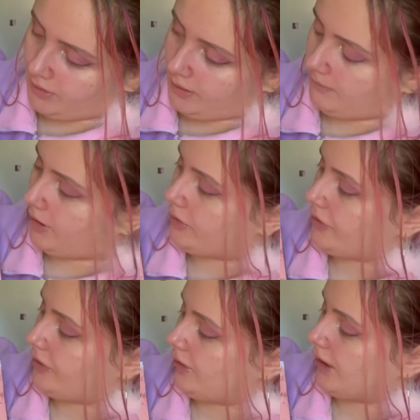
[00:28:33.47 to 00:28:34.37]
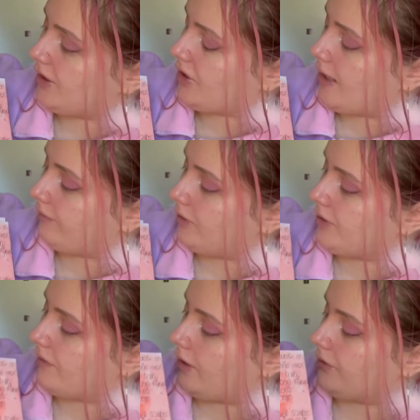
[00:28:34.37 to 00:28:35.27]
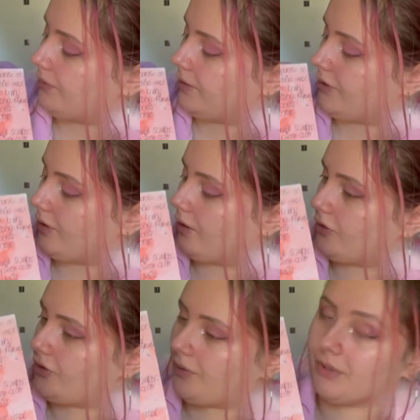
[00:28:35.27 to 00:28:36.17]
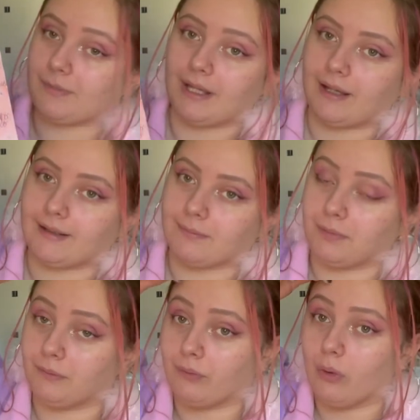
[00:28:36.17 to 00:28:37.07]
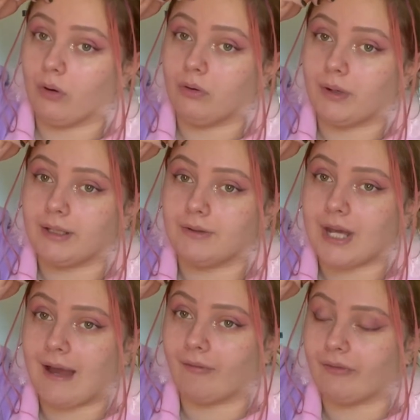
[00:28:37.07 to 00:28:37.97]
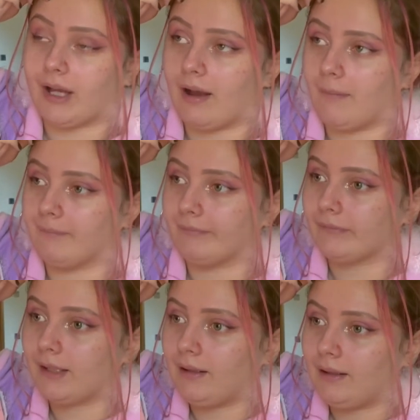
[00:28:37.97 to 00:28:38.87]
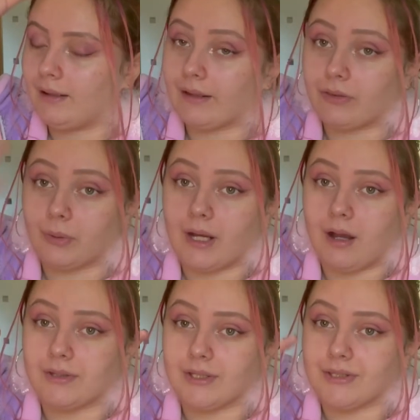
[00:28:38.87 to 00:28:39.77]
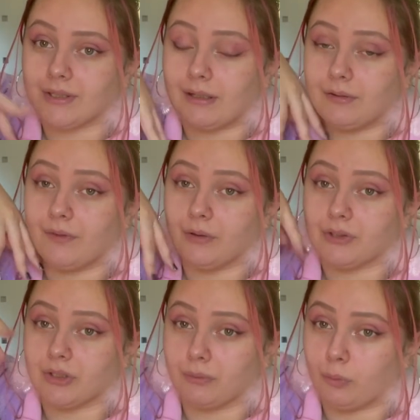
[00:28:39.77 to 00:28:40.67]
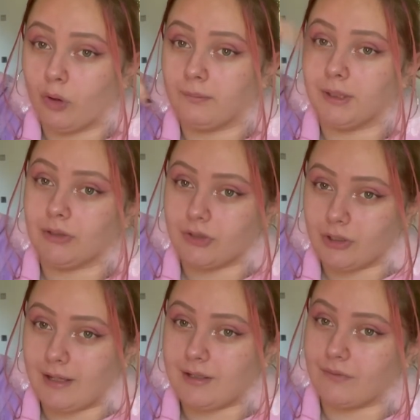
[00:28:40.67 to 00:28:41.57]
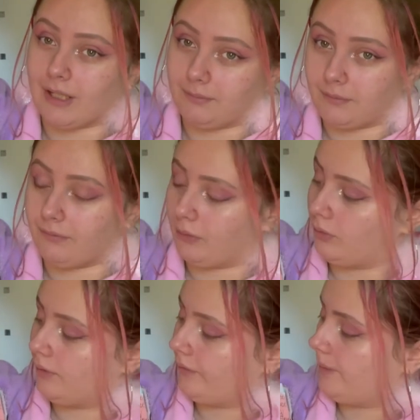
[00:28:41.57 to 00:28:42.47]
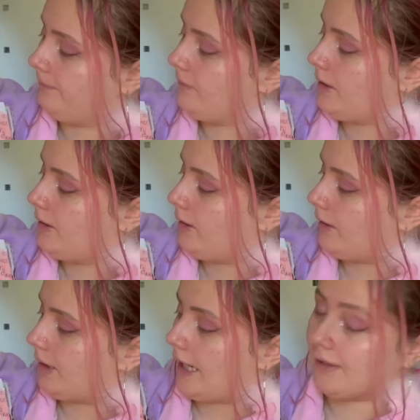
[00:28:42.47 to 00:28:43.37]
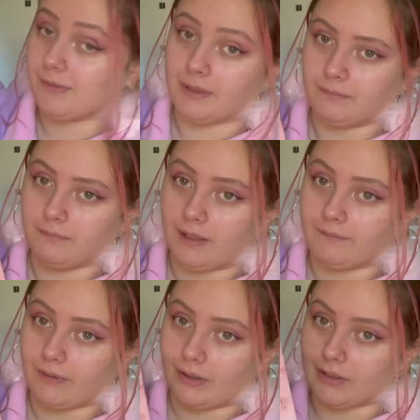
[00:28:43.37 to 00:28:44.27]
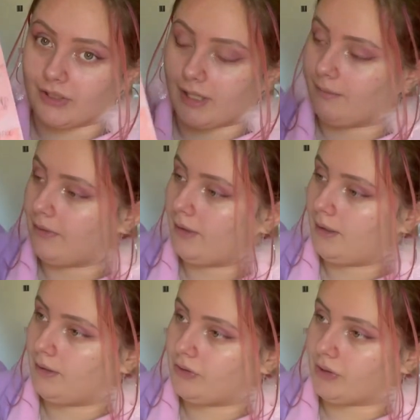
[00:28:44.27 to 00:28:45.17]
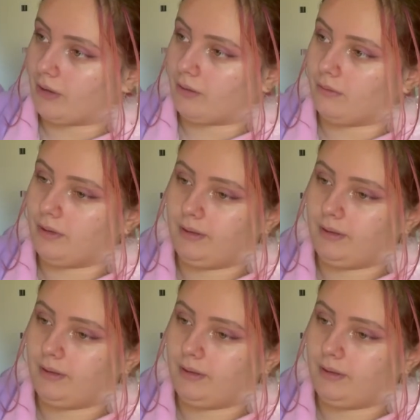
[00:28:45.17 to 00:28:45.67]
Because you needed to have loads of artist research, so it was a bit like before where you'd have like 3 artists and then you focus on one, but you do like development for all of them, and it had to be like very in-depth. So